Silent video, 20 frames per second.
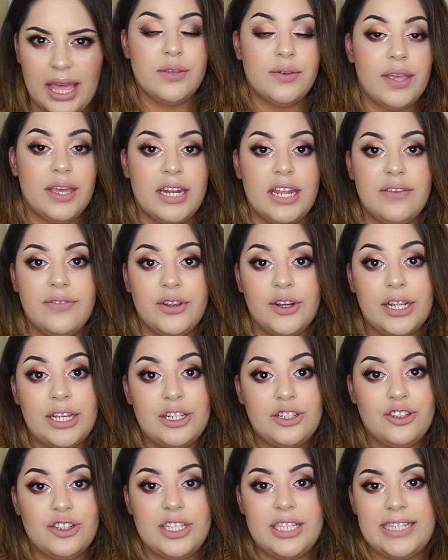So again, if you're
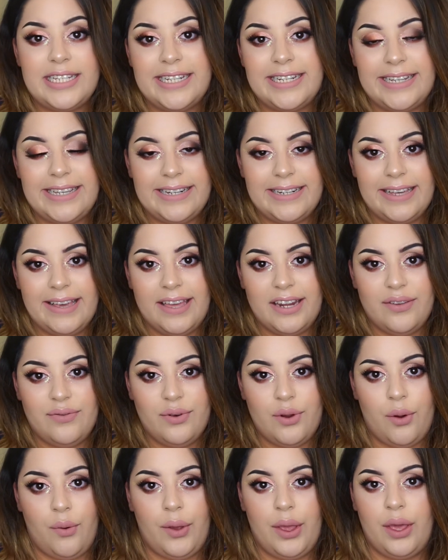interested in kind
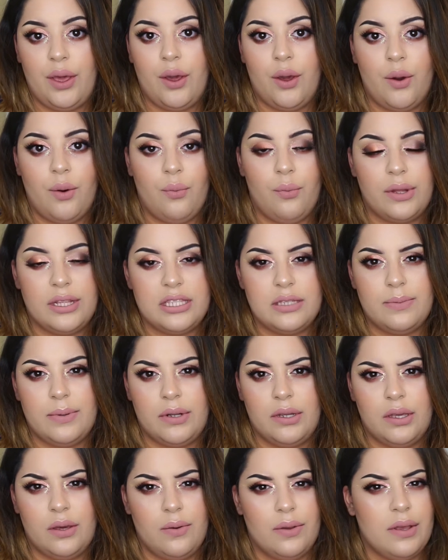of knowing what's
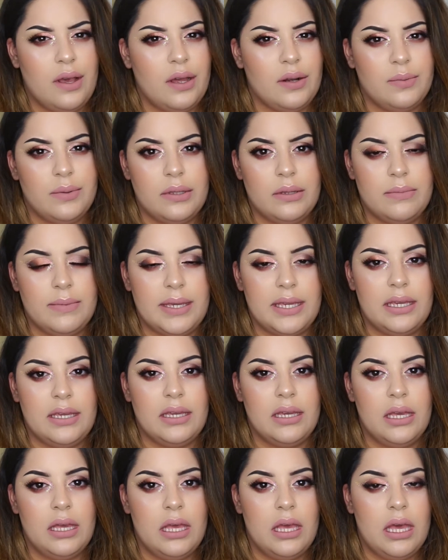been going on with
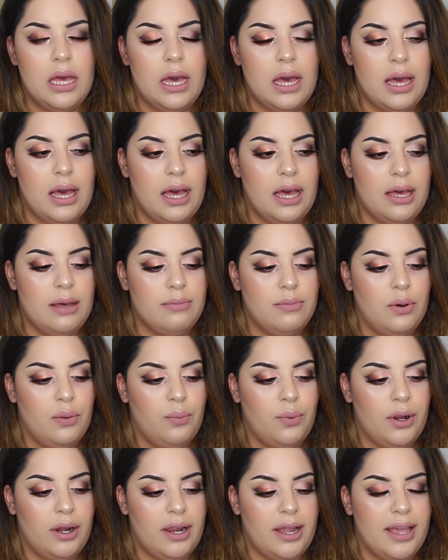me,
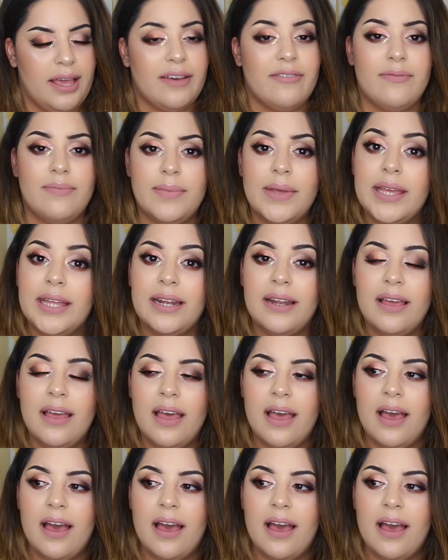where I have been,